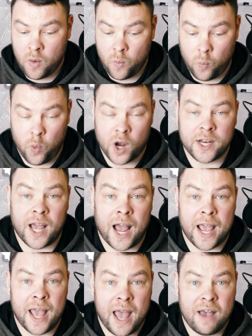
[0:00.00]
what
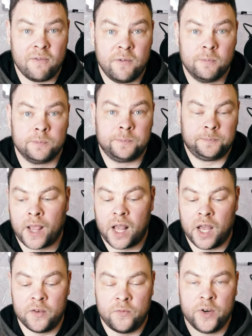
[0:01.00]
I have.
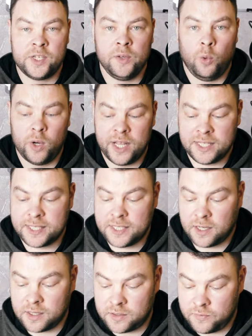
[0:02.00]
And first of all, let's
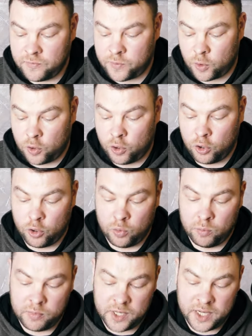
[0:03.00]
start
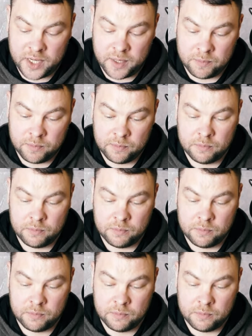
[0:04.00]
from the